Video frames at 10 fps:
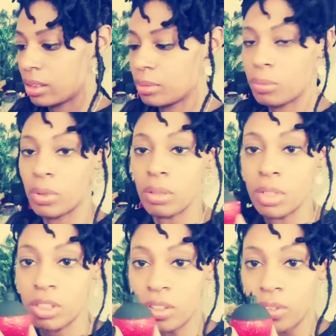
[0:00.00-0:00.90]
it's pretty
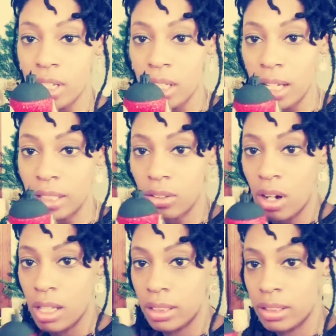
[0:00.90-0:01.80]
much a straight line
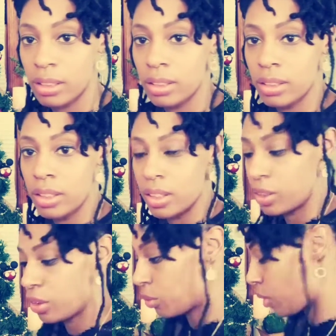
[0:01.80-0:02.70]
across as we